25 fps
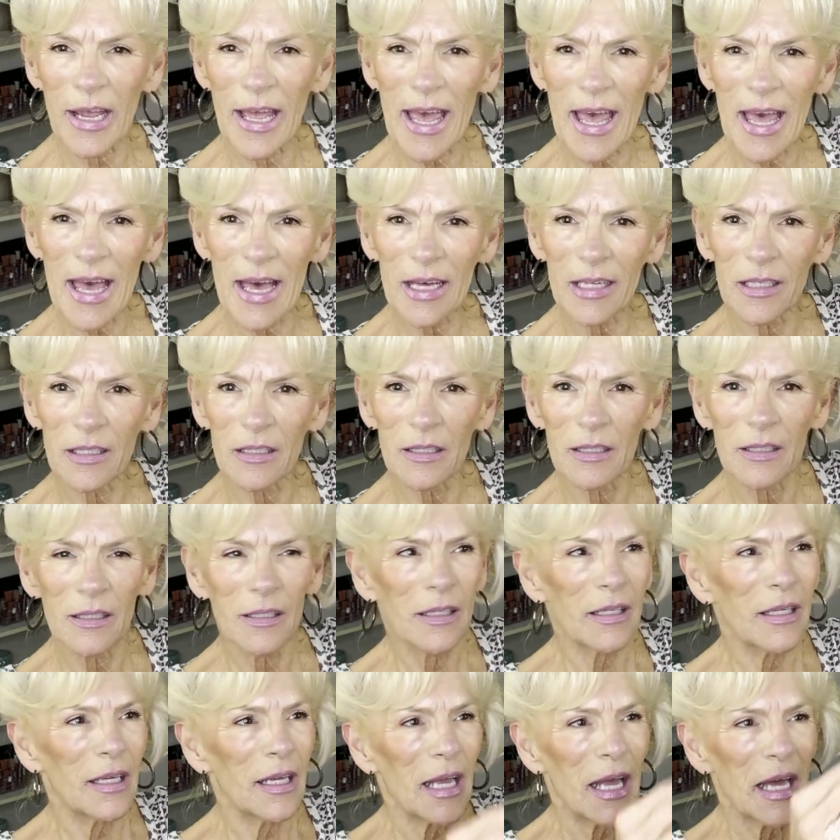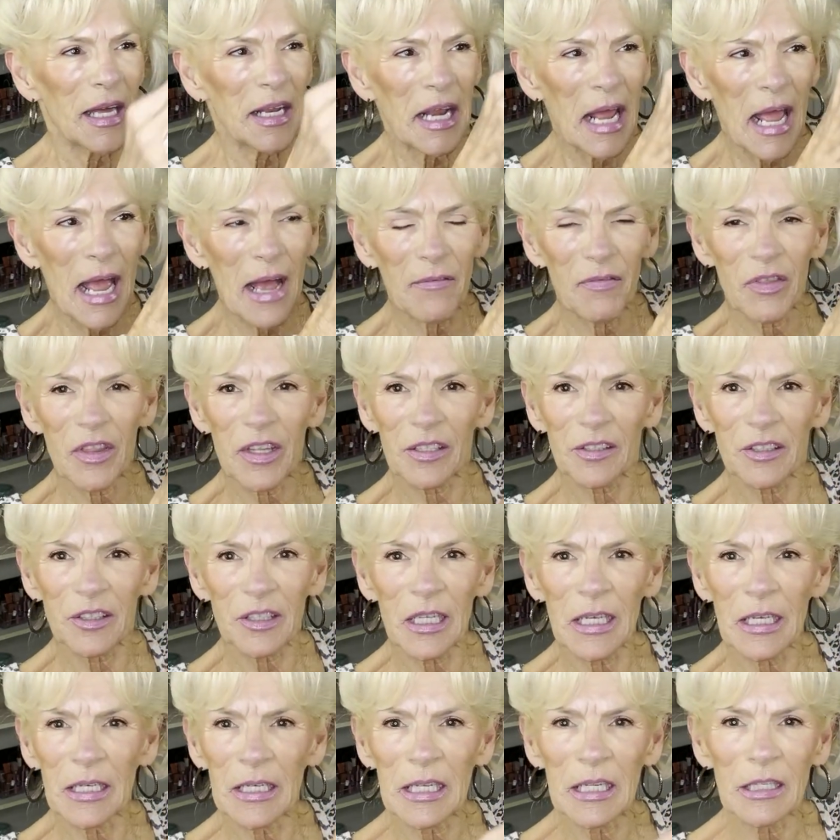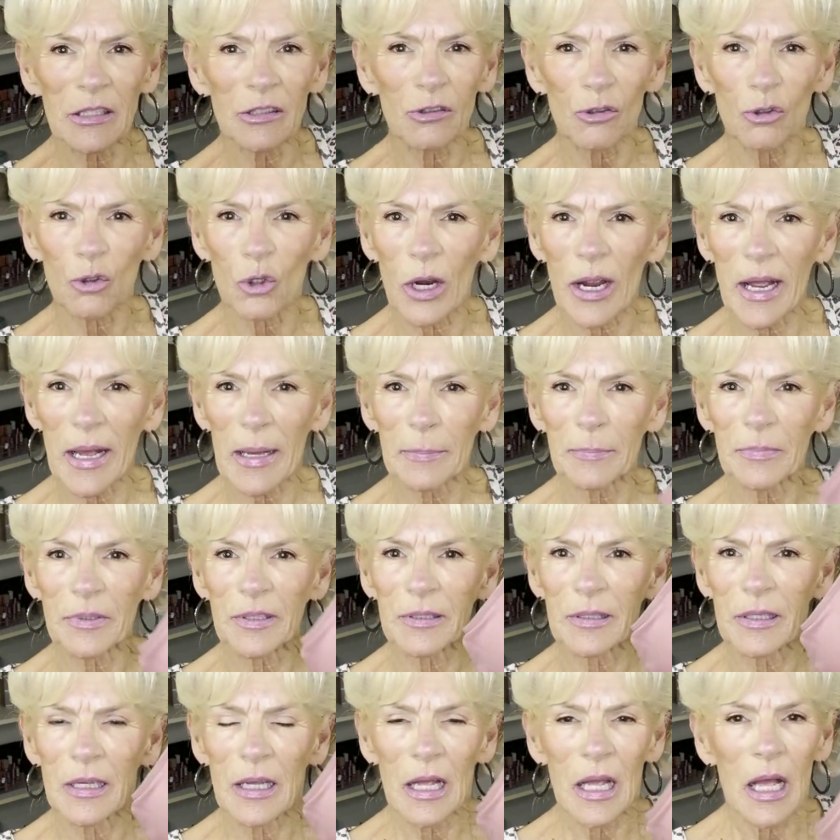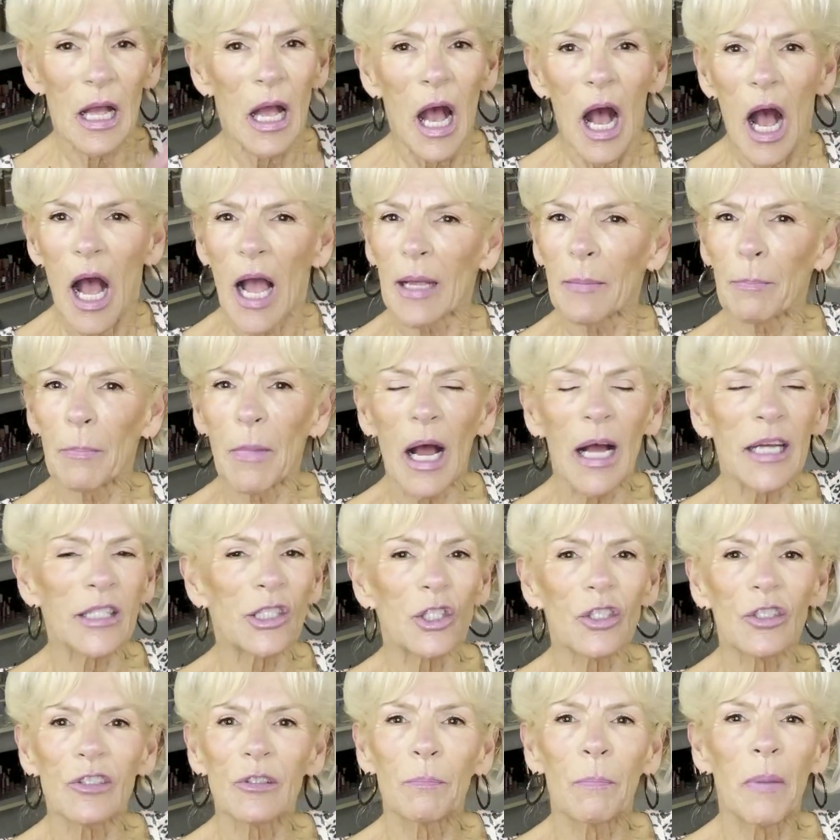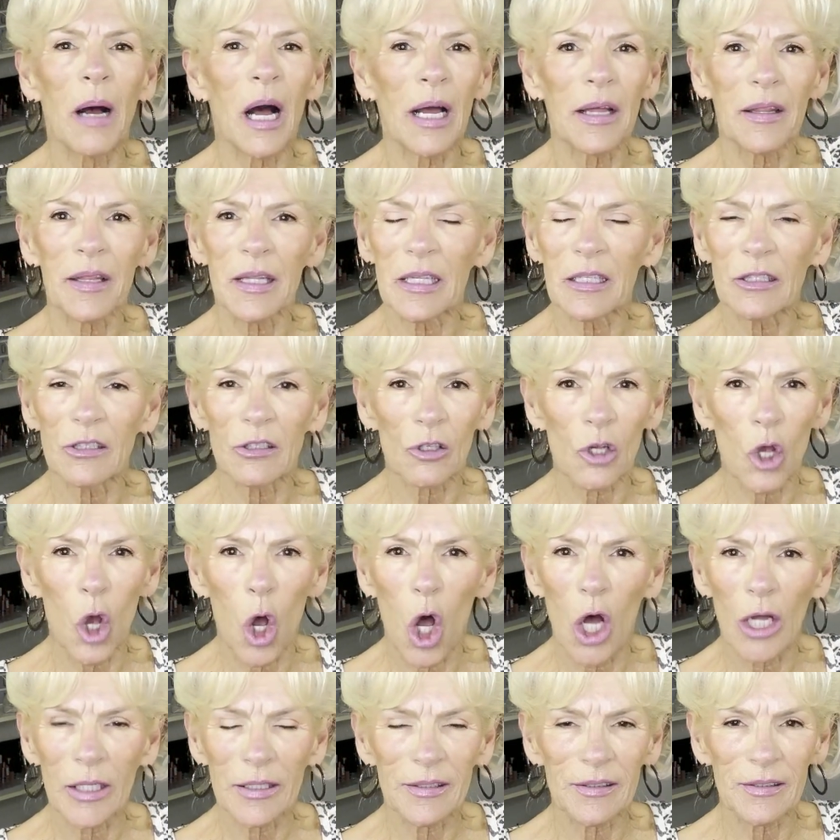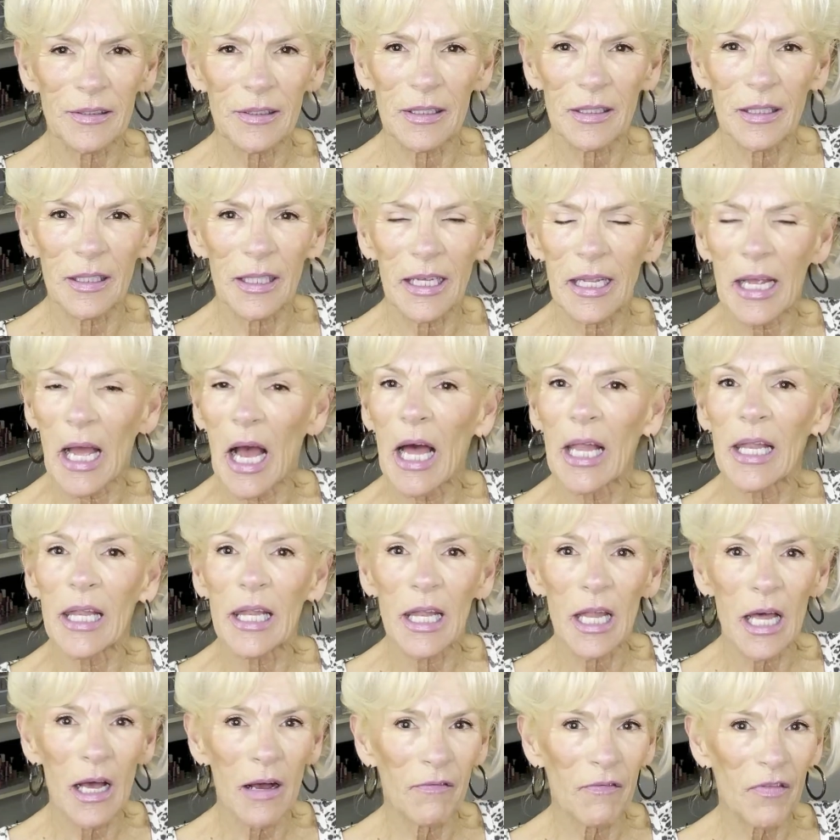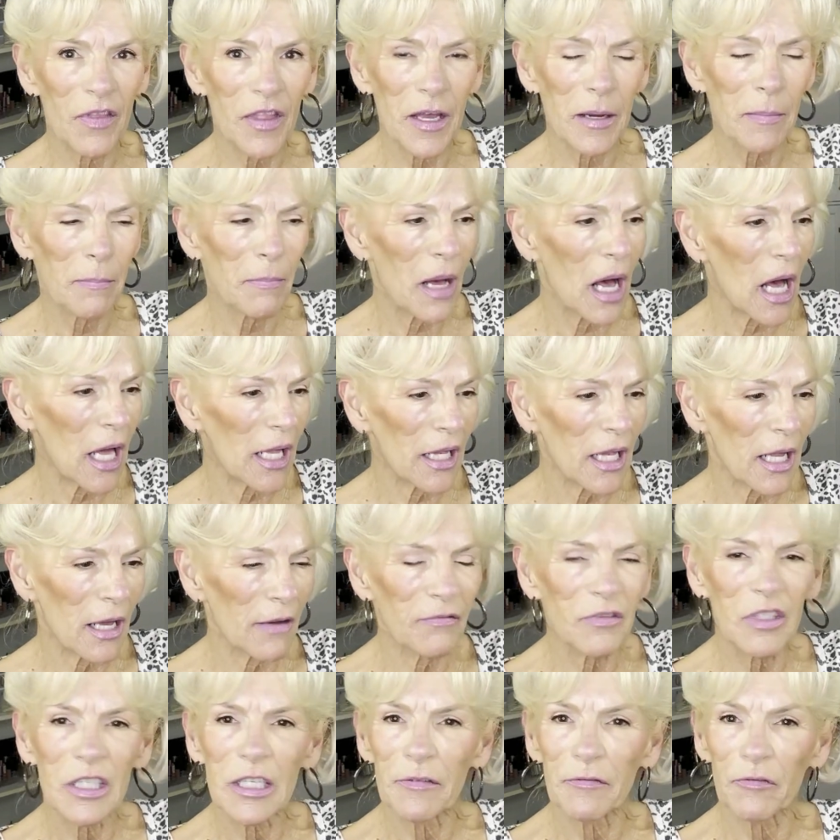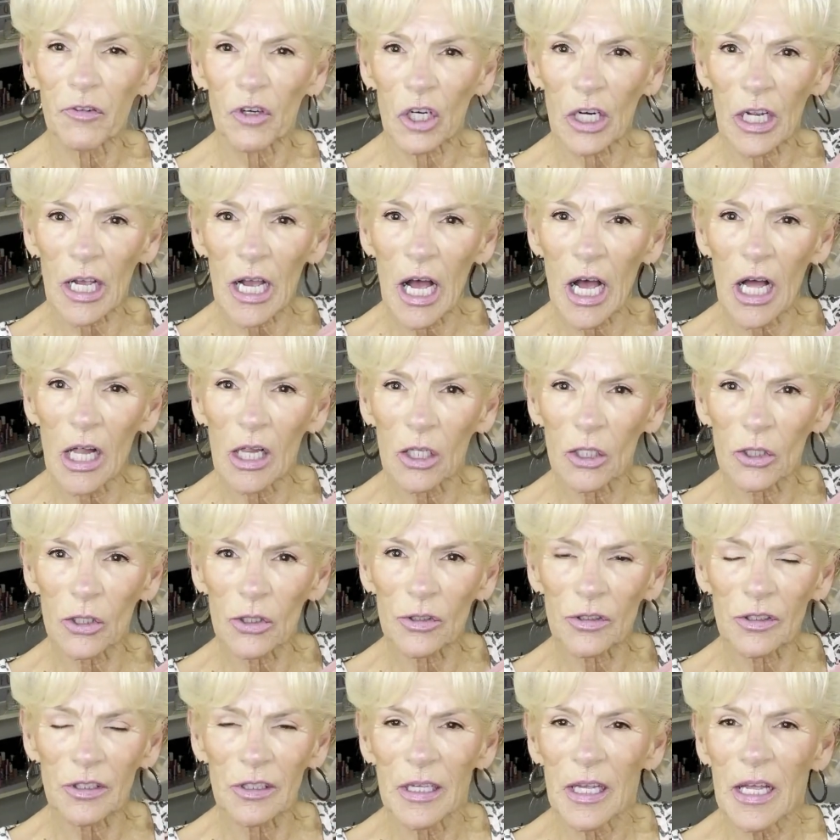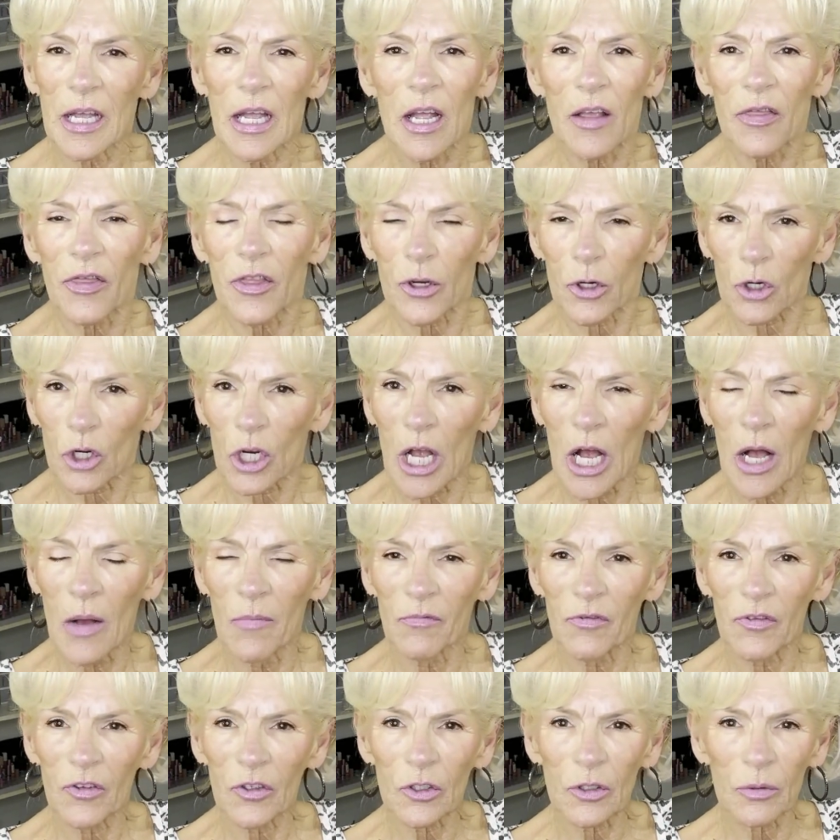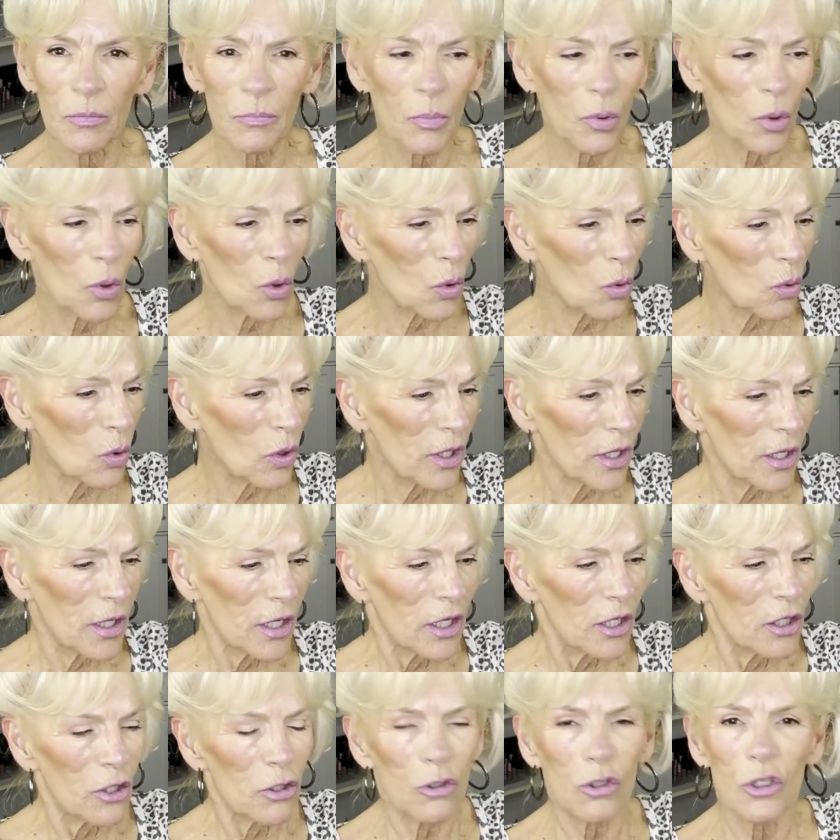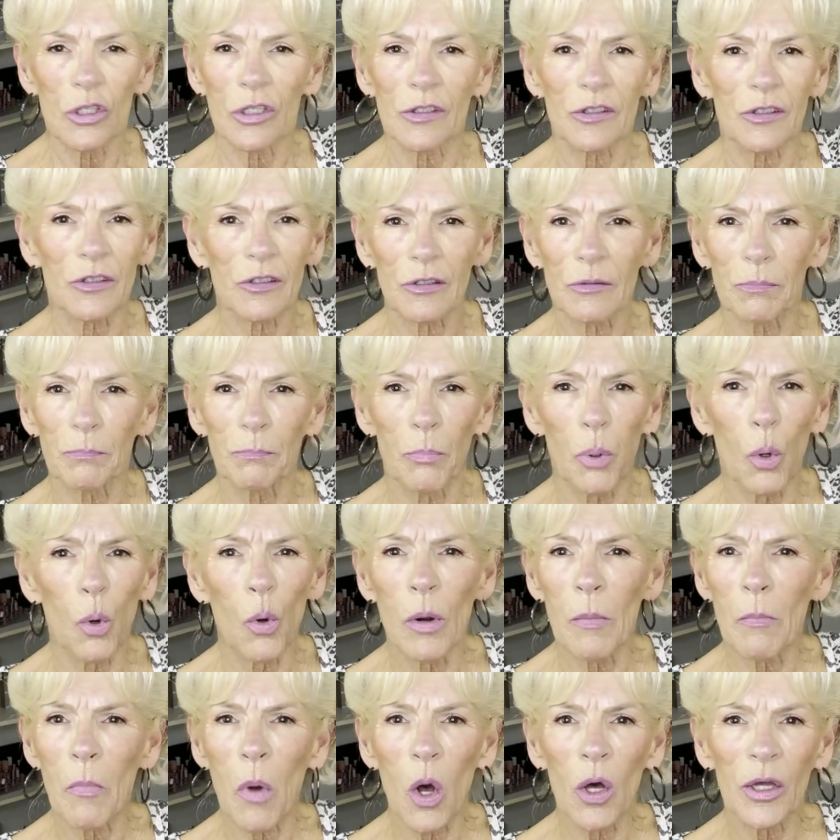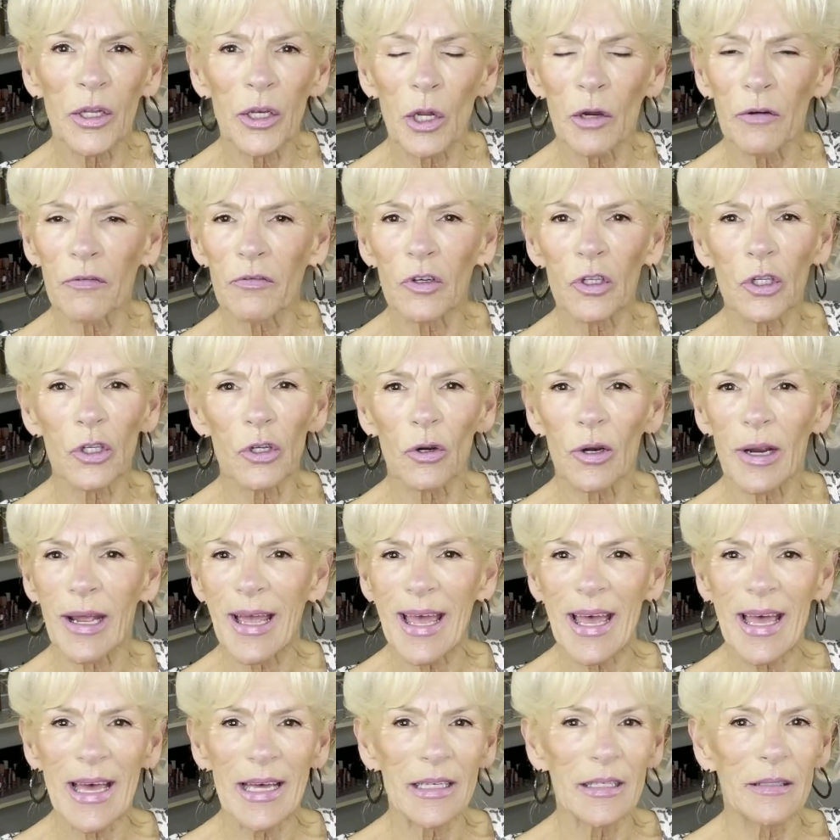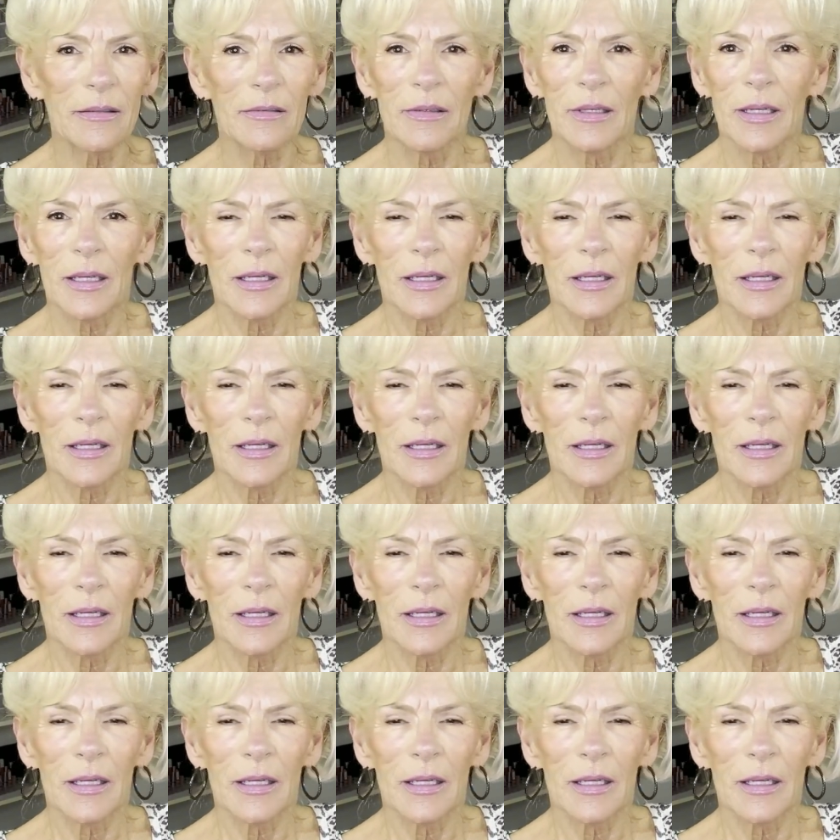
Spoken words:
head and have the skinny straps. I just buy these constantly. I love them. I love different colors. They're comfortable. You just pull them on over your head.